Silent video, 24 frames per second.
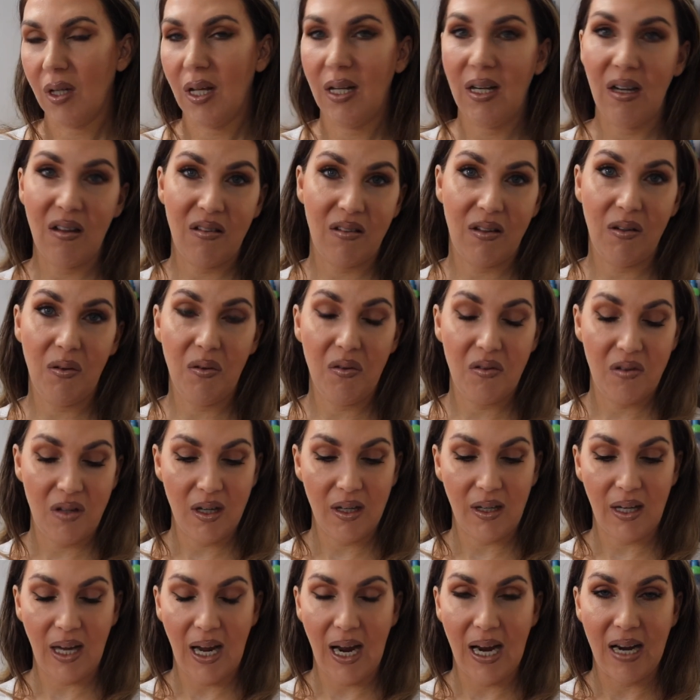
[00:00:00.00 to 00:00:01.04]
And it still
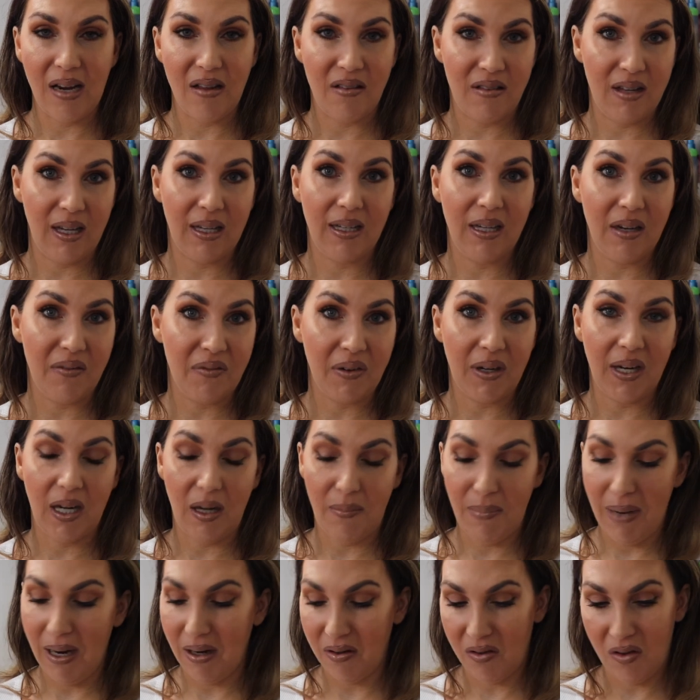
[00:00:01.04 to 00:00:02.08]
took a significant
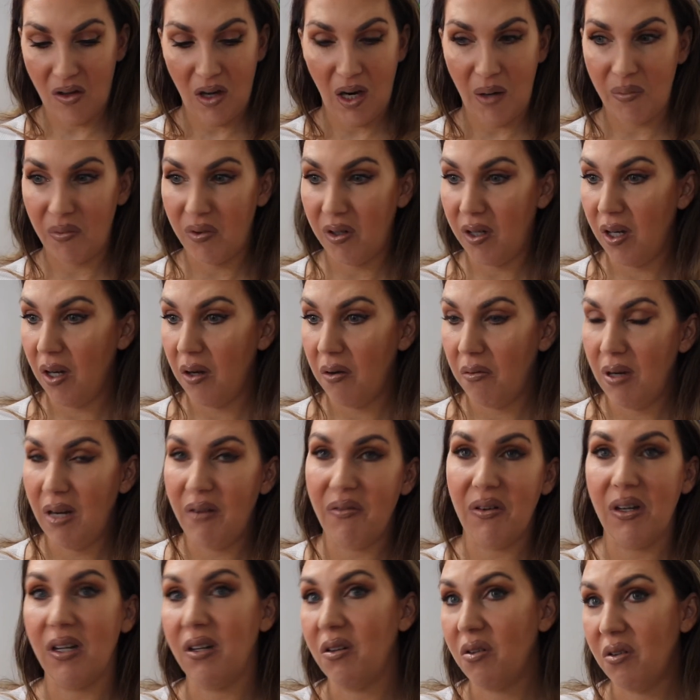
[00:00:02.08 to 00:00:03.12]
amount of time to
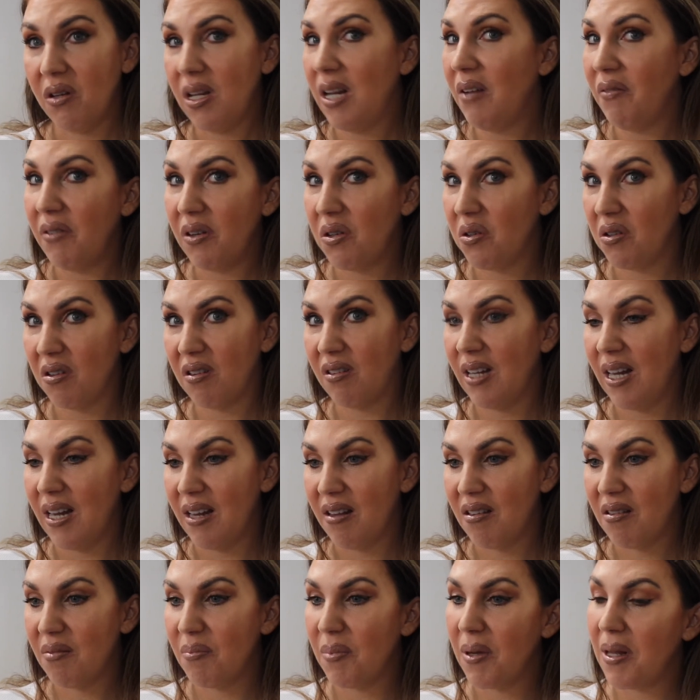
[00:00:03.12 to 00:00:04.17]
do even just
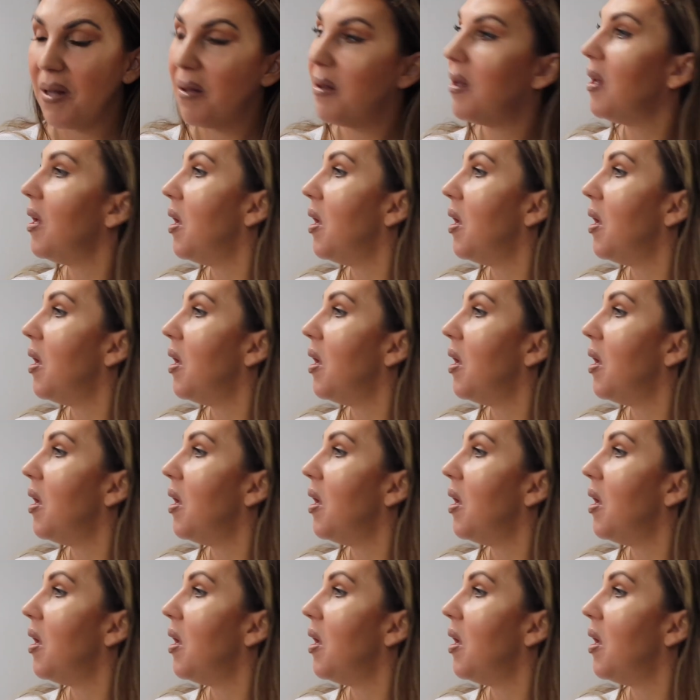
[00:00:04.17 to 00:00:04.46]
this, but